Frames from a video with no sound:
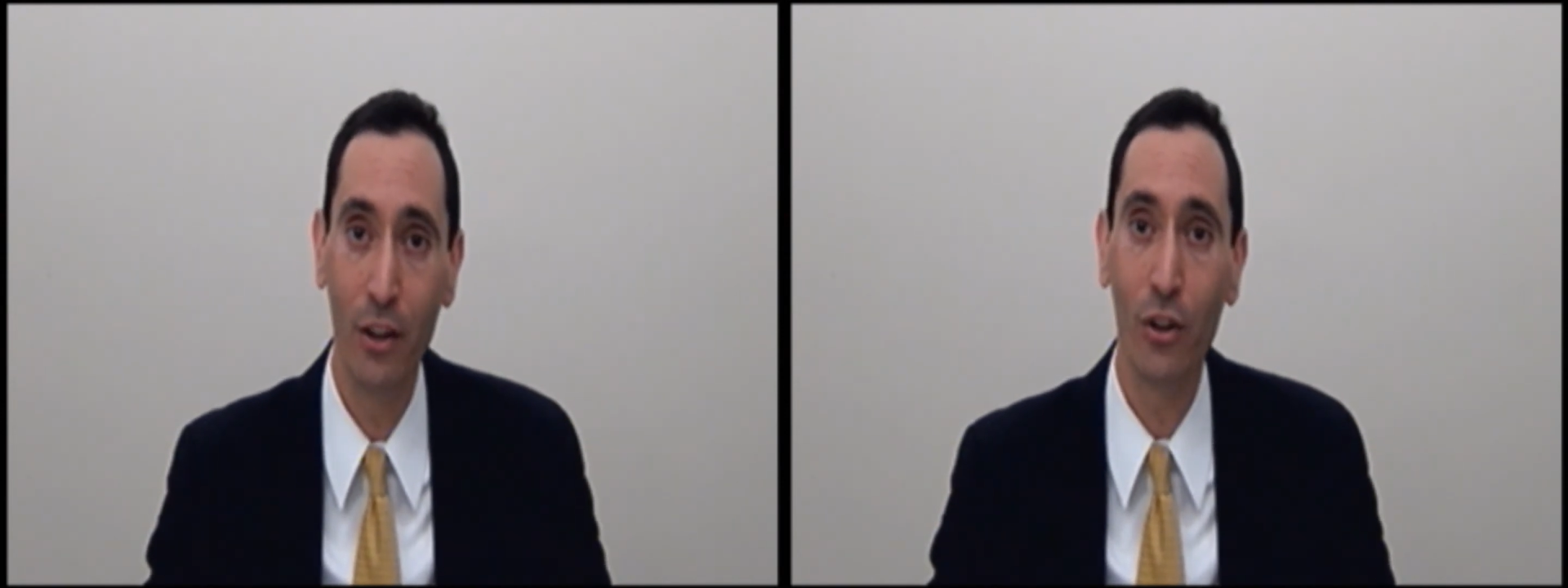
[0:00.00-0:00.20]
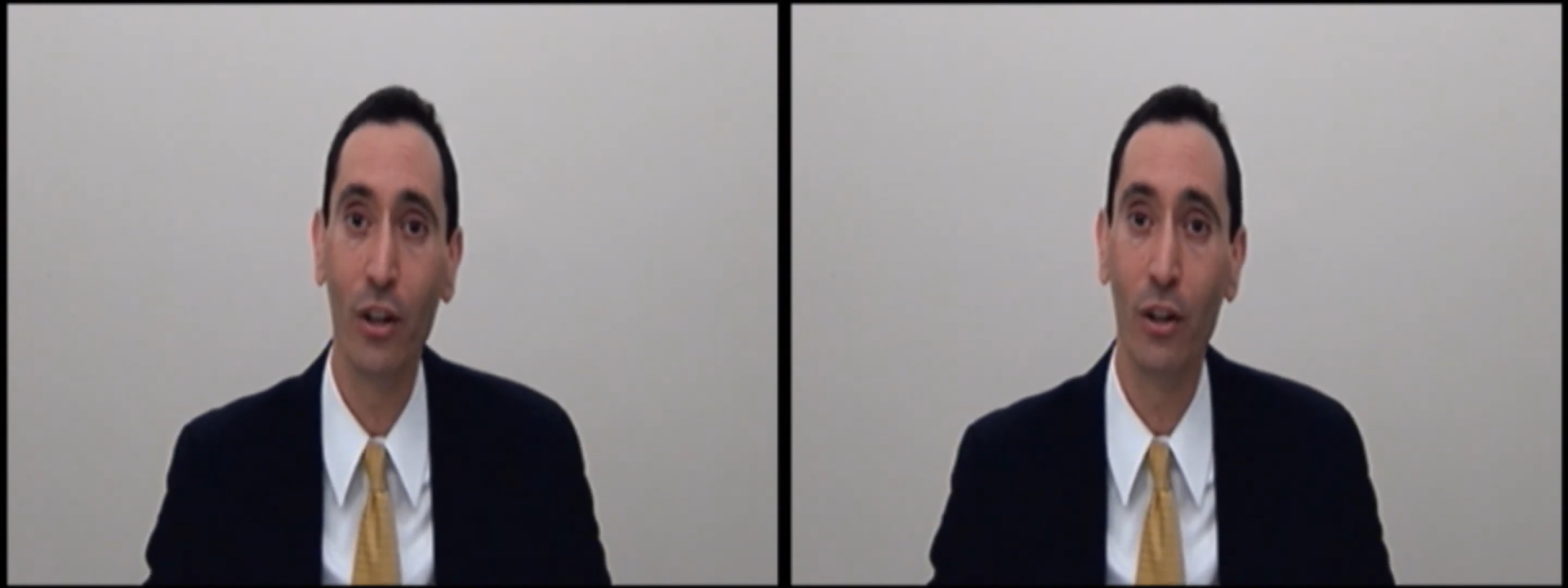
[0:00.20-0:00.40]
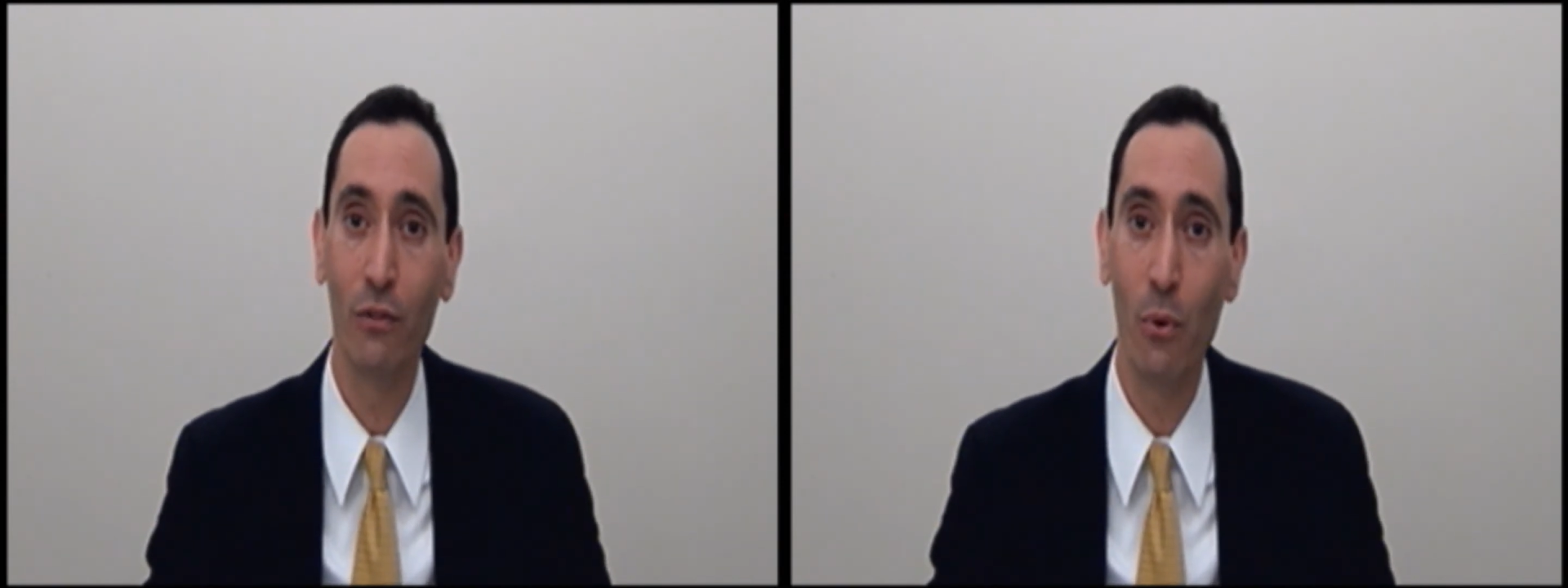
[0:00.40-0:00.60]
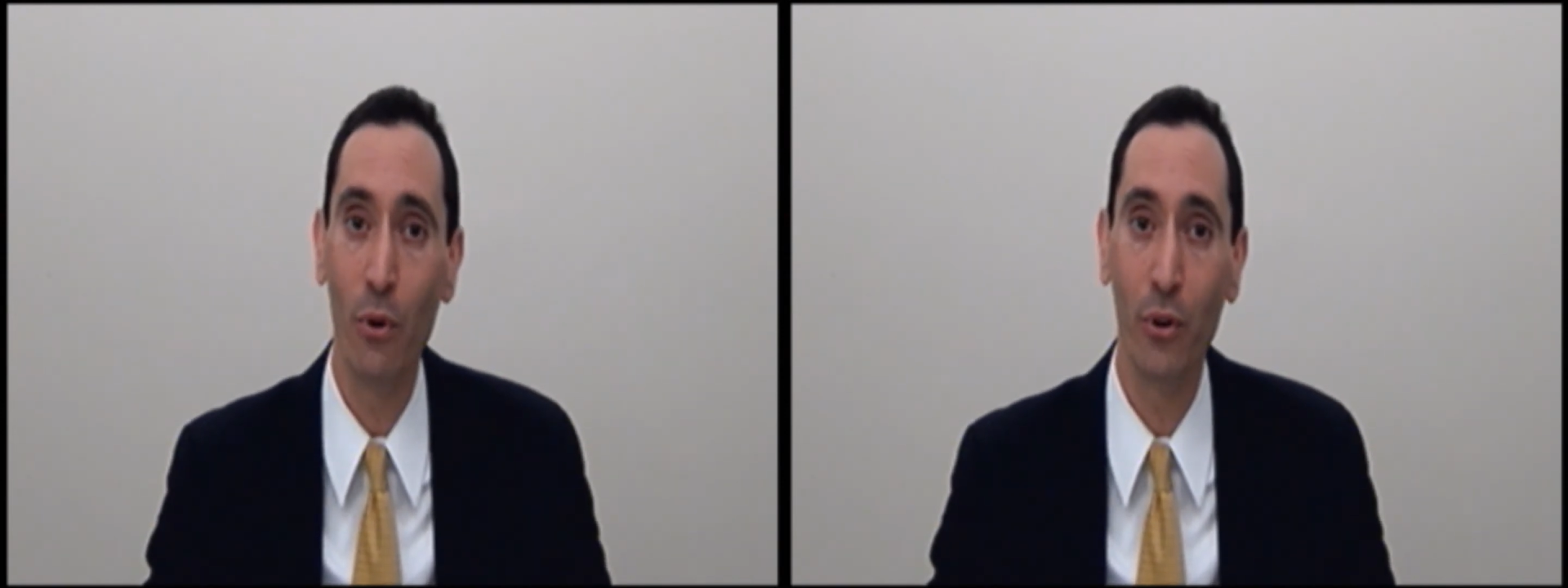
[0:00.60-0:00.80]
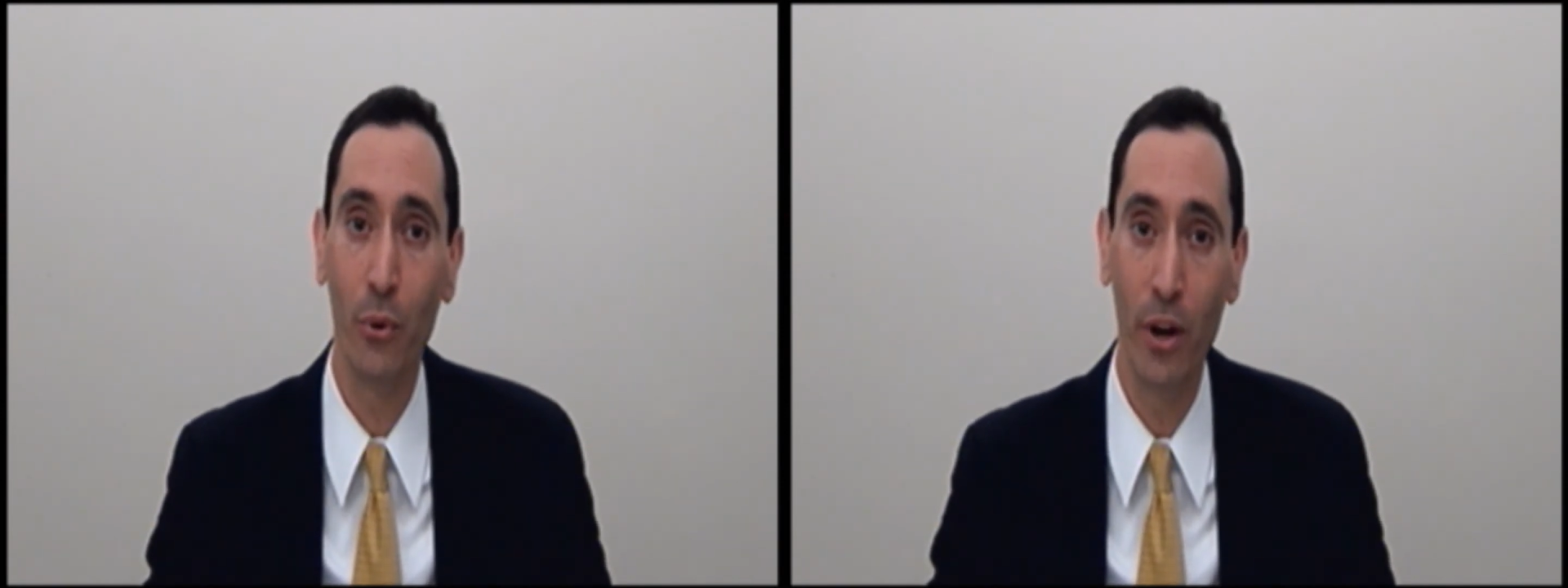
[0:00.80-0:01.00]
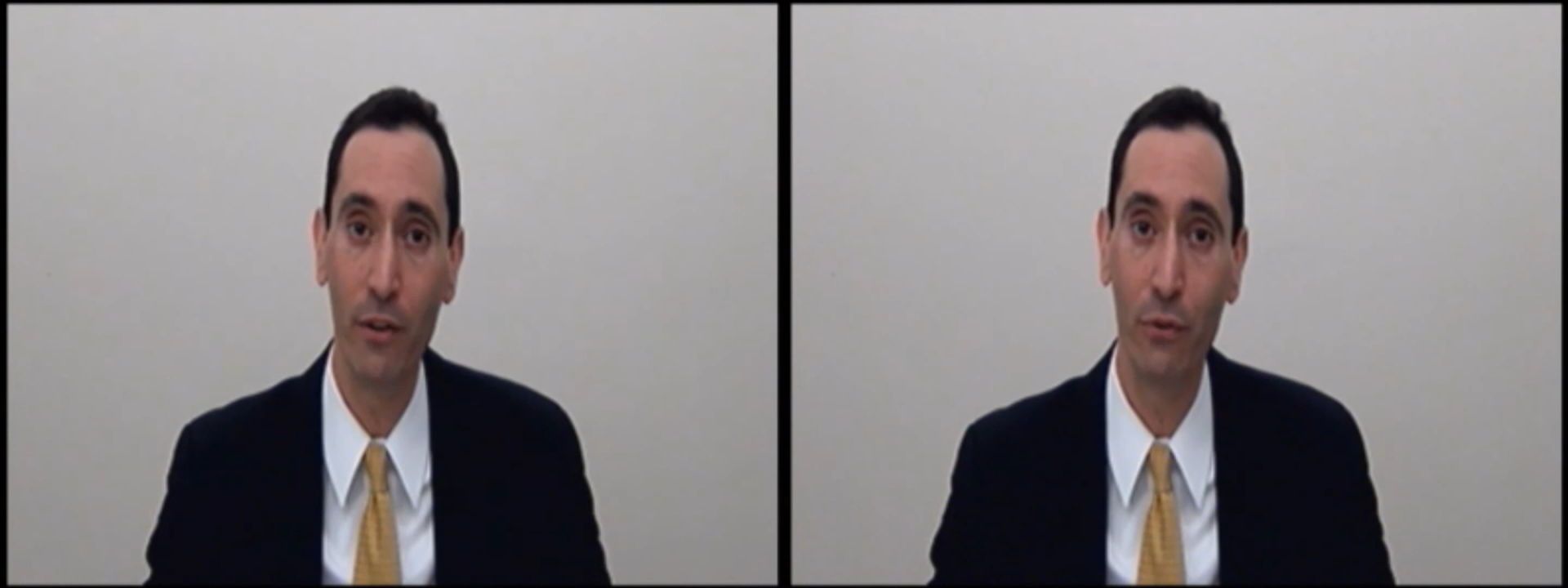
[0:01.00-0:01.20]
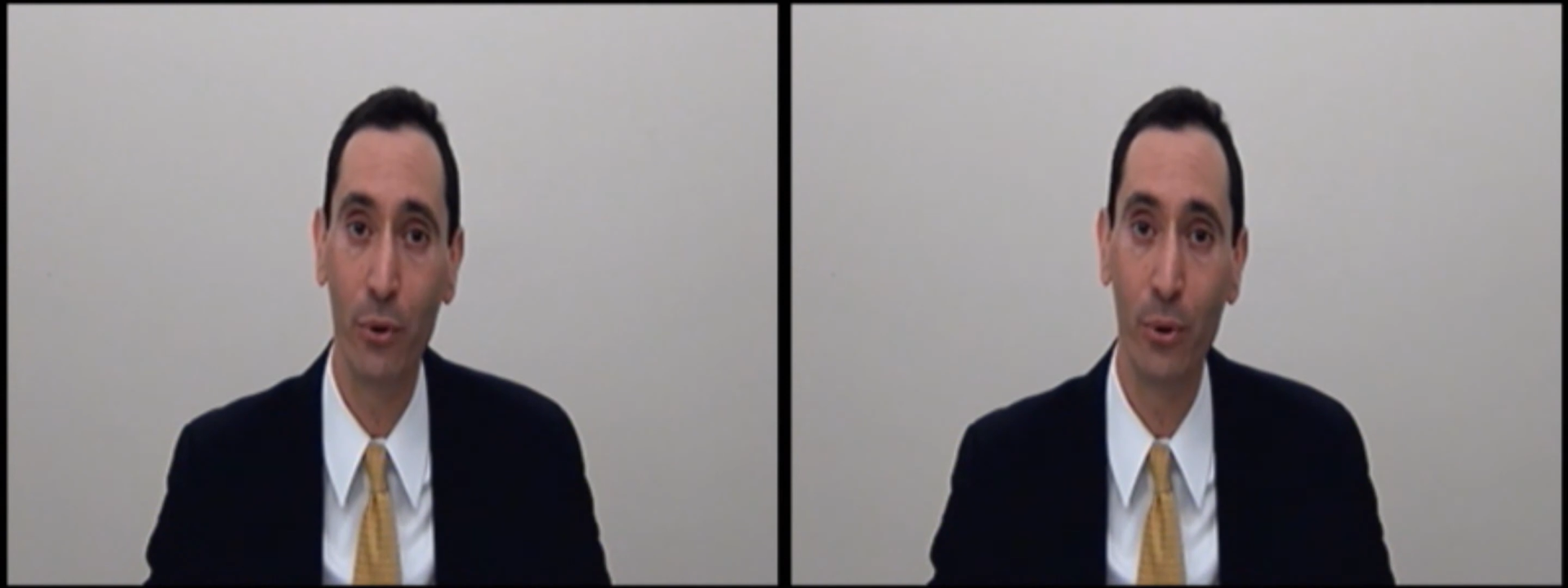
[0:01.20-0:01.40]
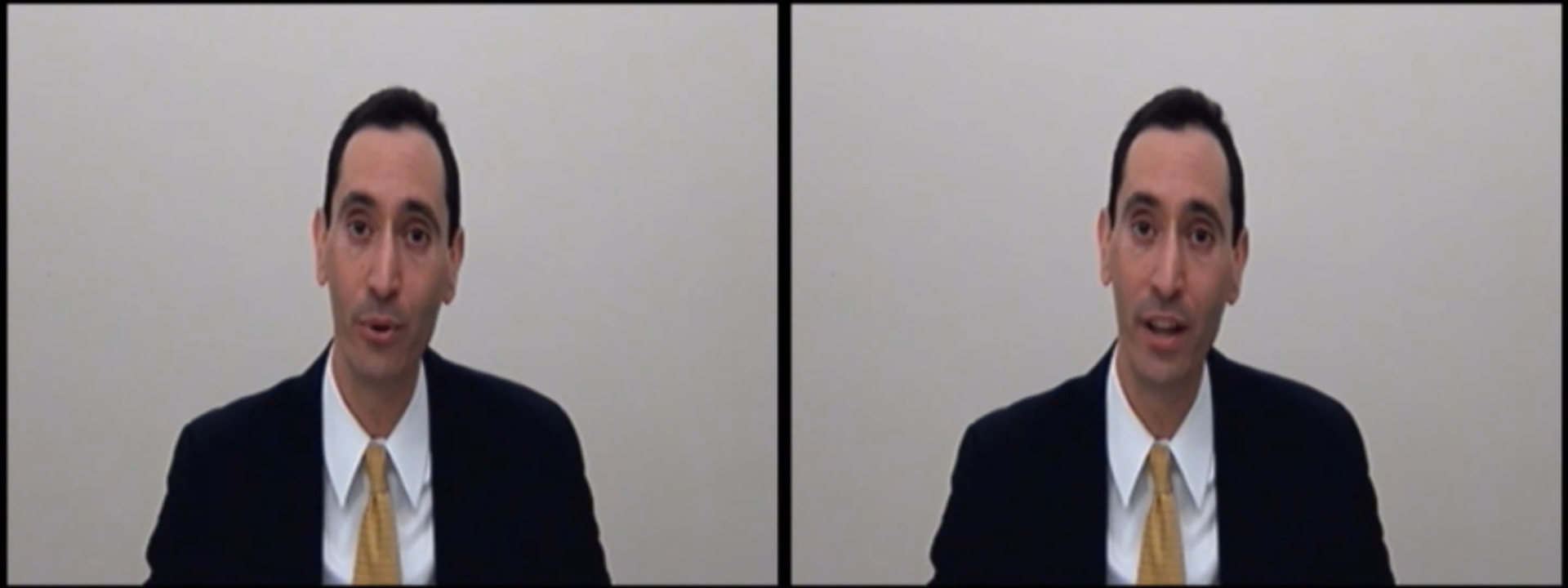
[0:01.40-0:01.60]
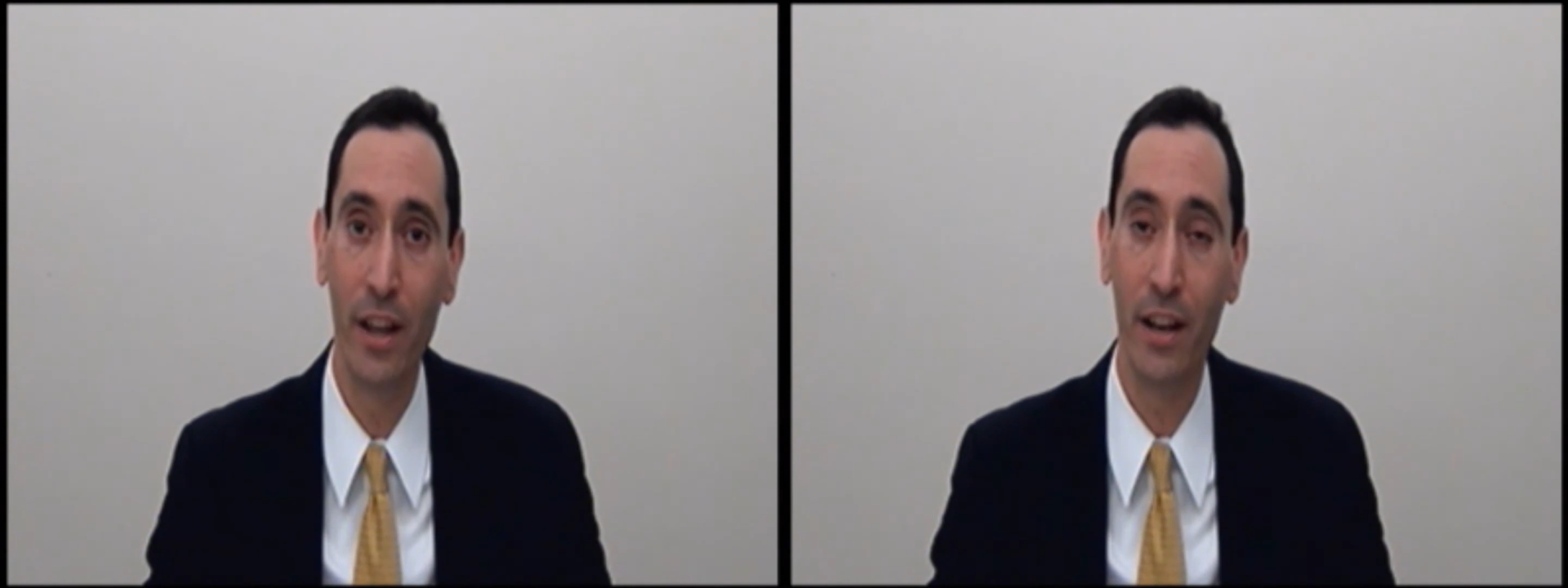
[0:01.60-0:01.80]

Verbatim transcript: you can look forward to great food,